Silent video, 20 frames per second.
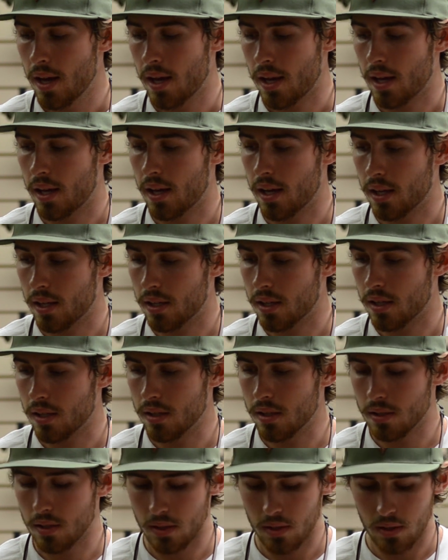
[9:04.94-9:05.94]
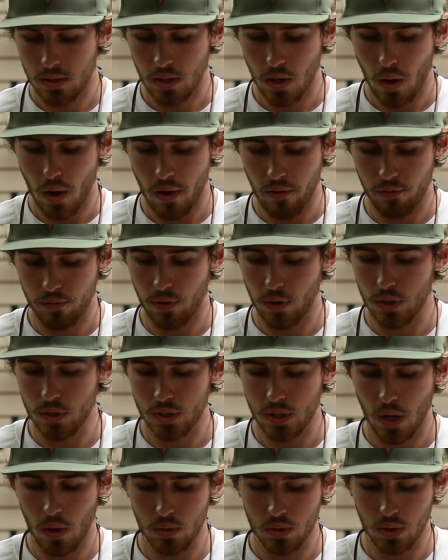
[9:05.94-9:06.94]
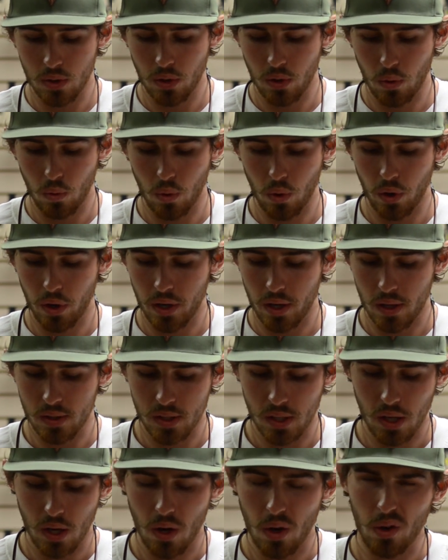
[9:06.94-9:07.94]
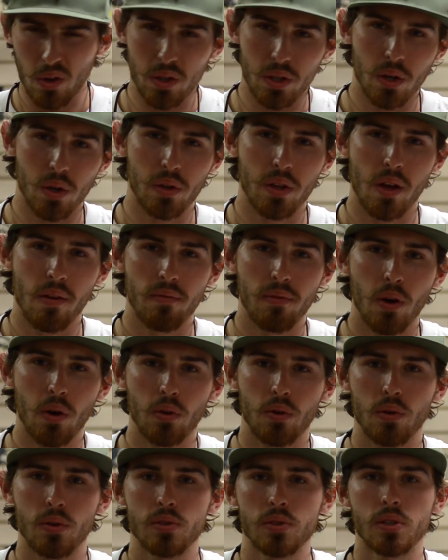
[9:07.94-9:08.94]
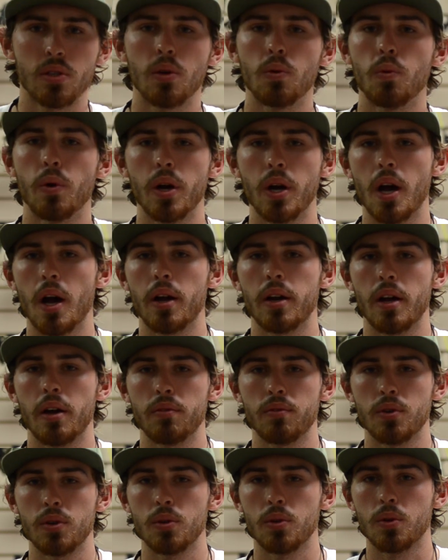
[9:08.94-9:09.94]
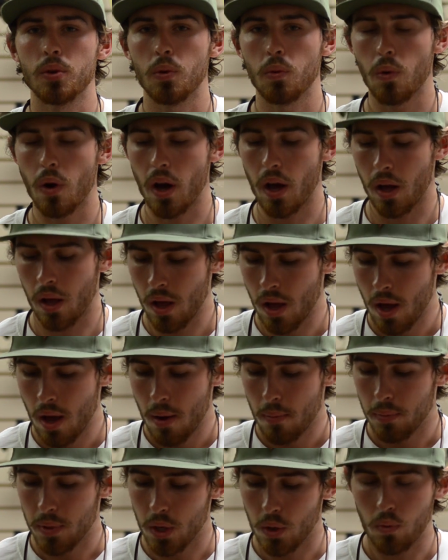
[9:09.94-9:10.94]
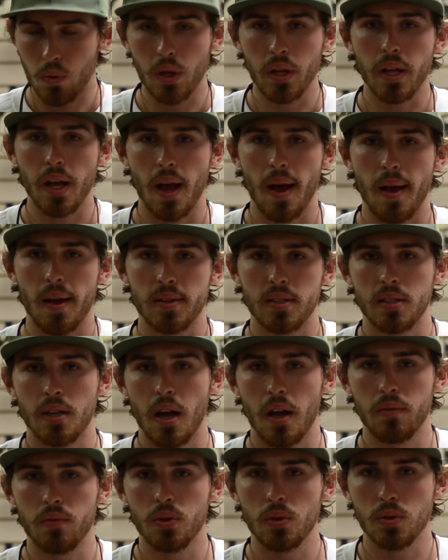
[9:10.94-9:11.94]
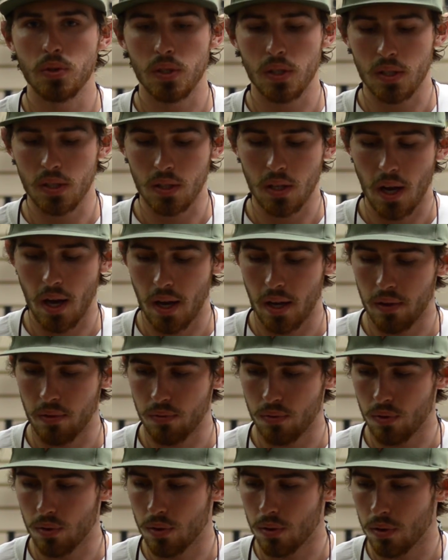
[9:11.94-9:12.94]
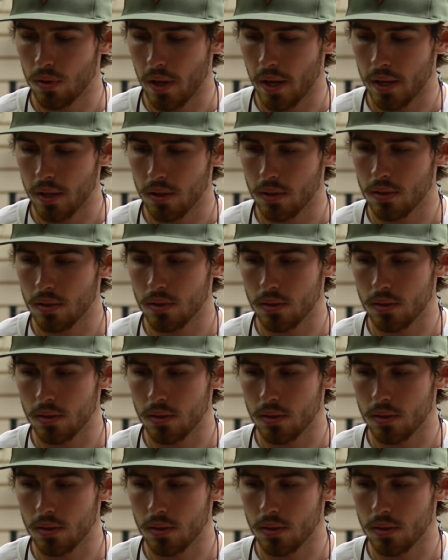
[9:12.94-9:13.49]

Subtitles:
And you know, at first I was a little worried. I was like, oh, you know, that Velcro is going to wear out after a little while, but it really hasn't. I've used this guy for like